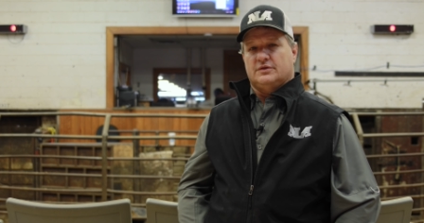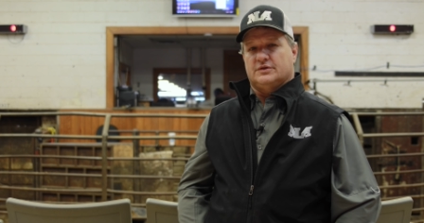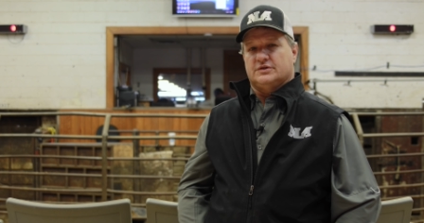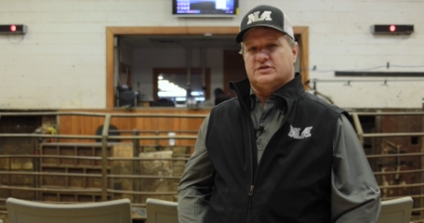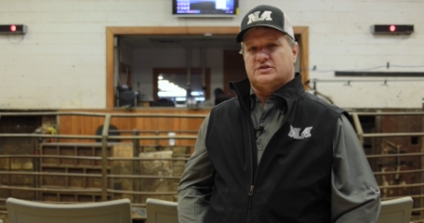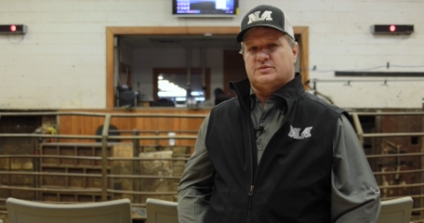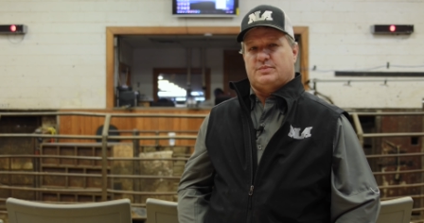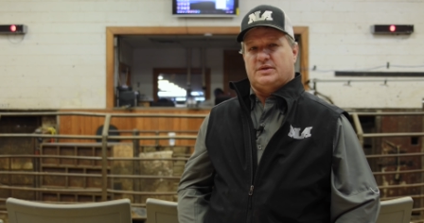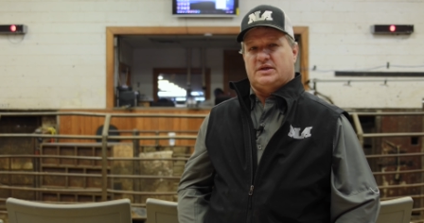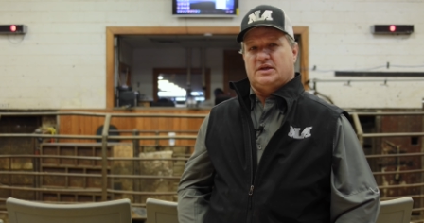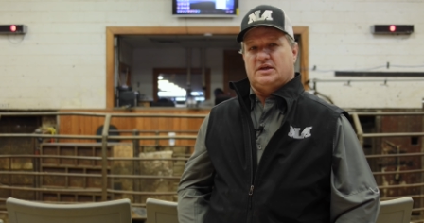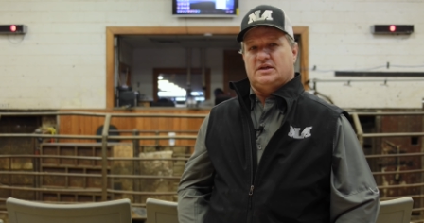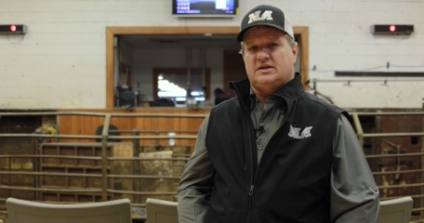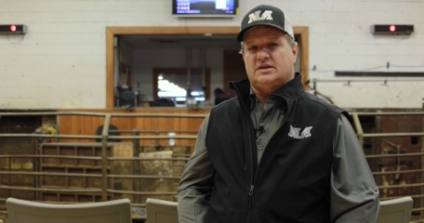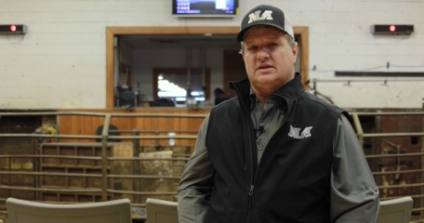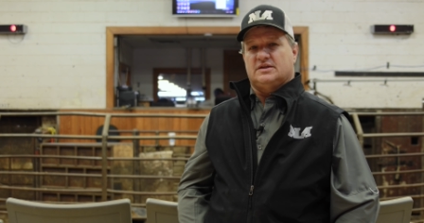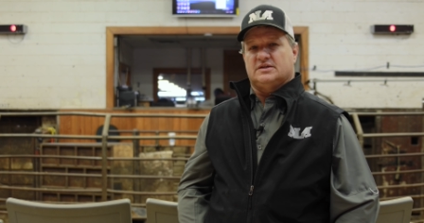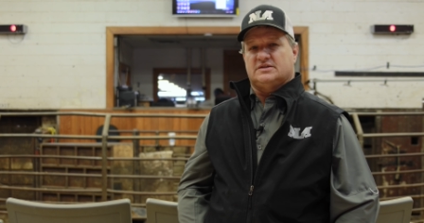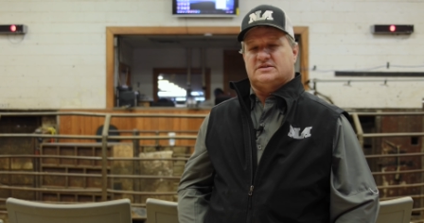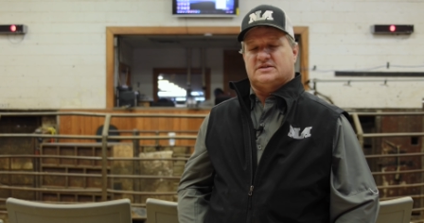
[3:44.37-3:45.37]
the
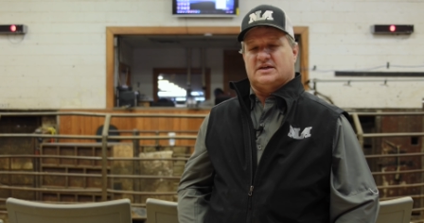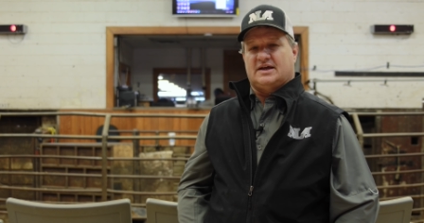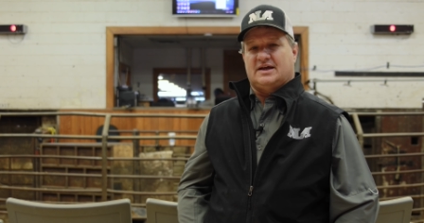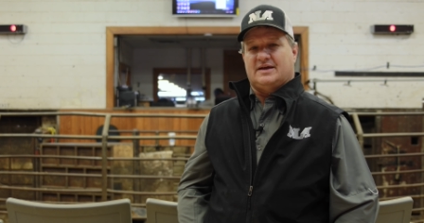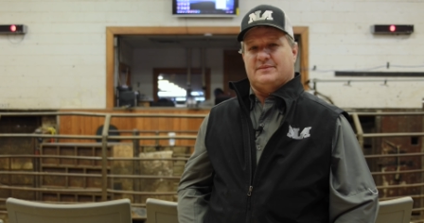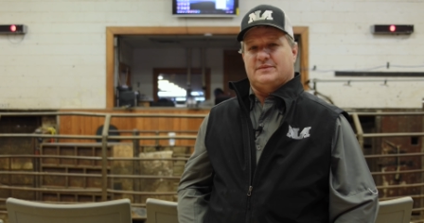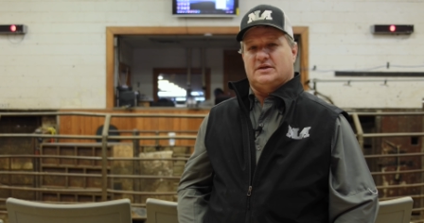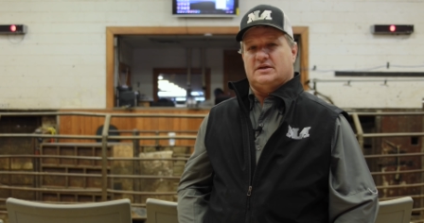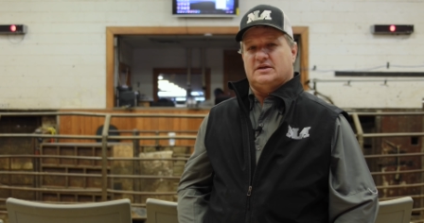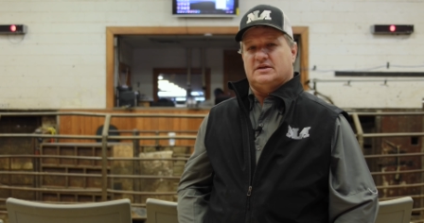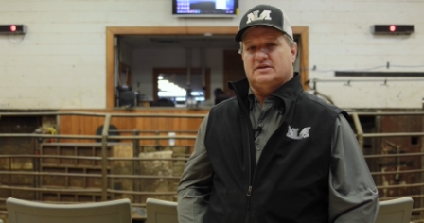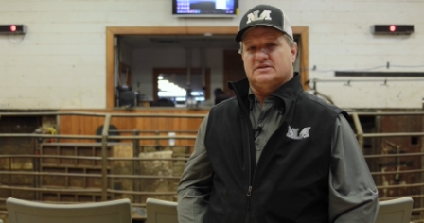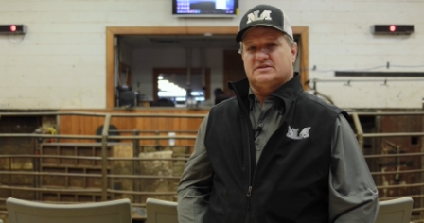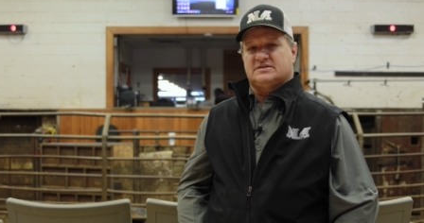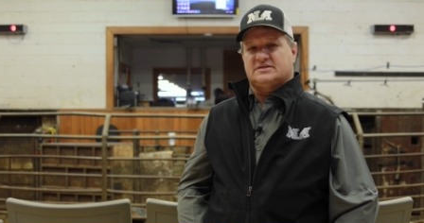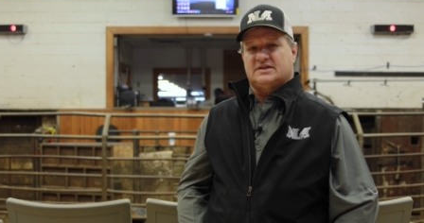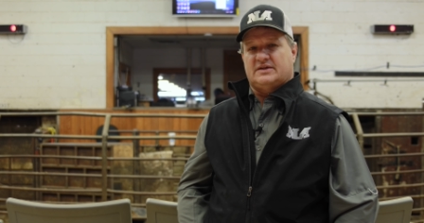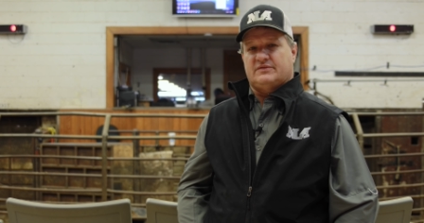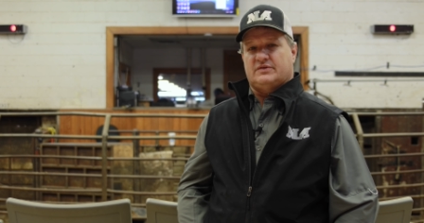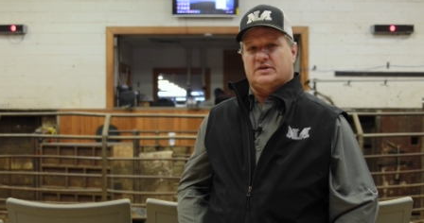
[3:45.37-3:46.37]
speed and the time that it is
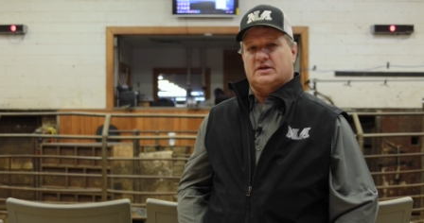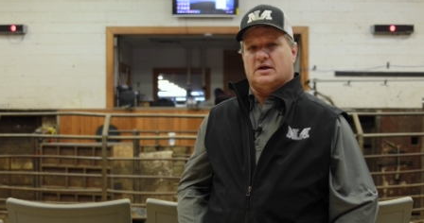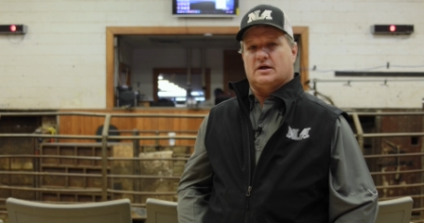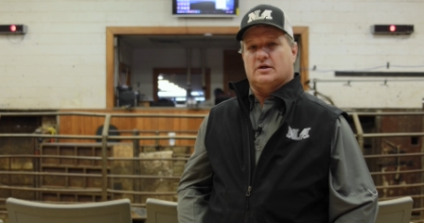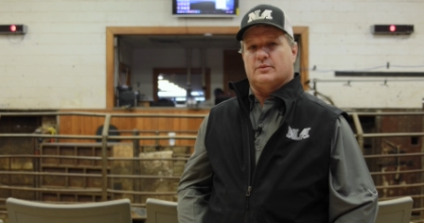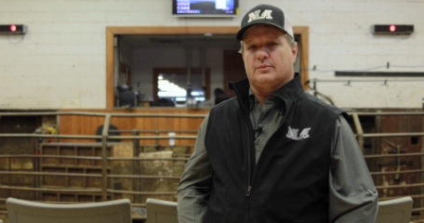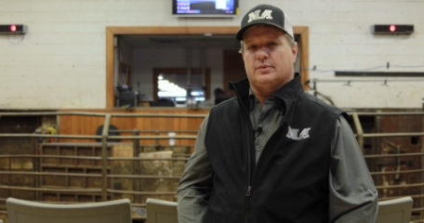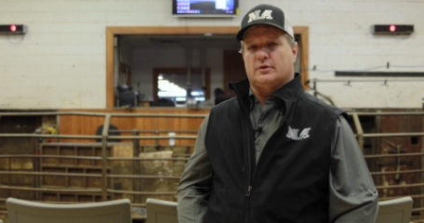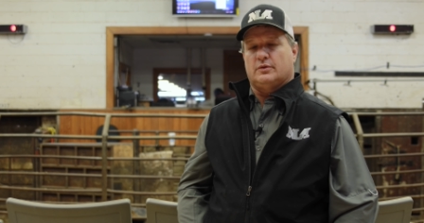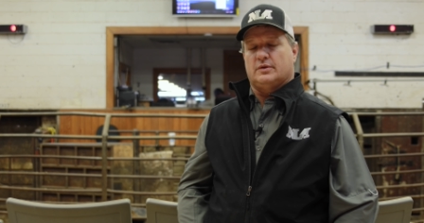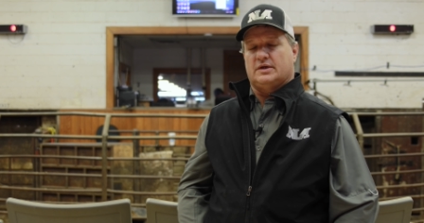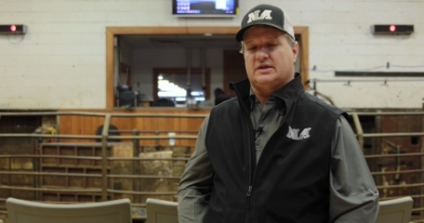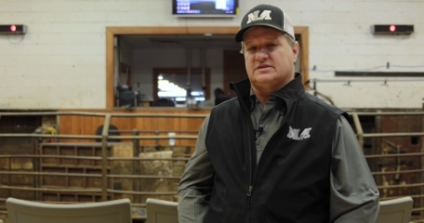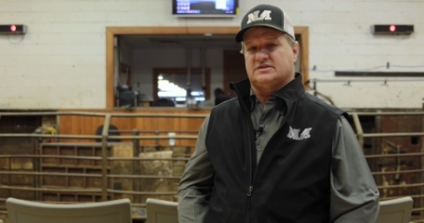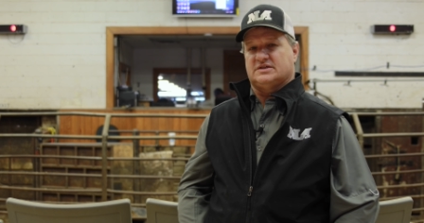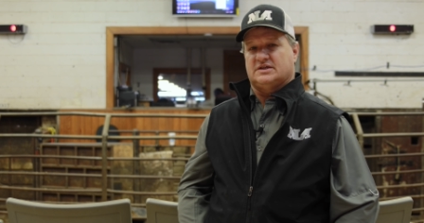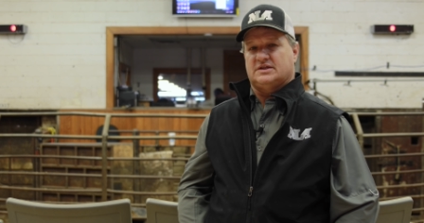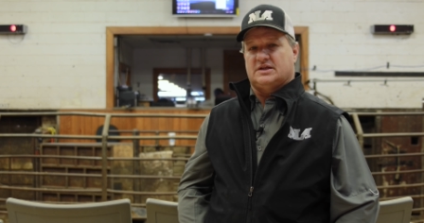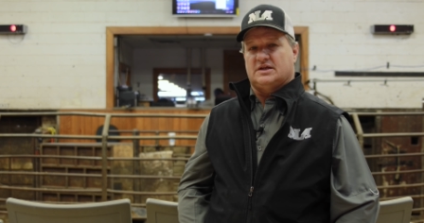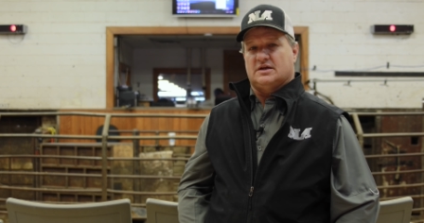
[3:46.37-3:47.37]
saving our
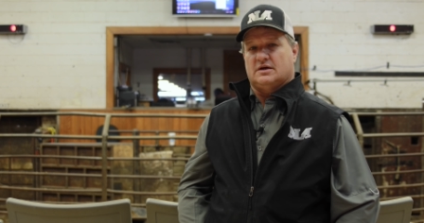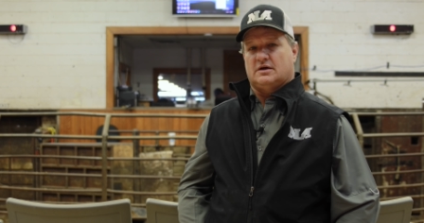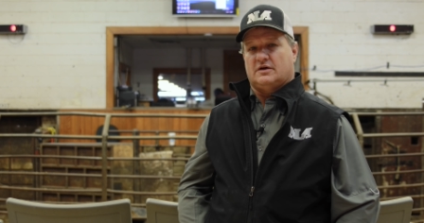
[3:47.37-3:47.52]
employees in the